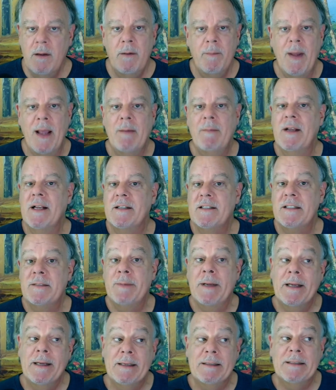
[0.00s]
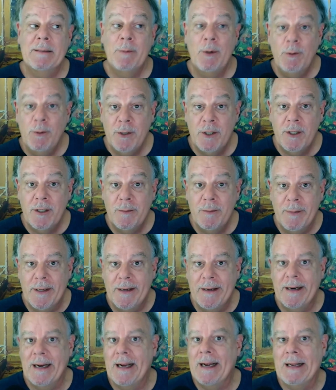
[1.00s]
Maybe it's because I'm older,
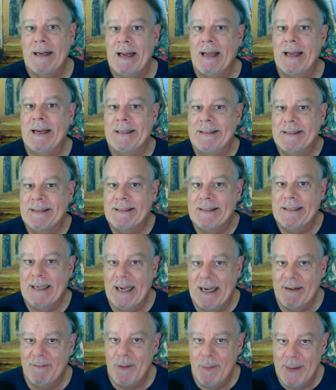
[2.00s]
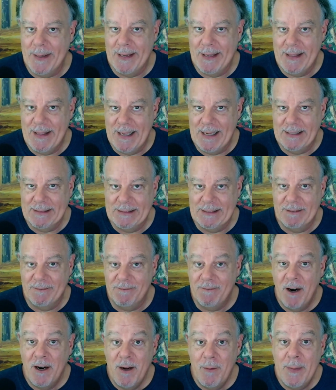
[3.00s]
but I like just to have the big things in
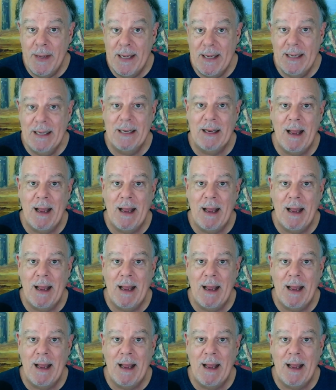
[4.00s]
front of me,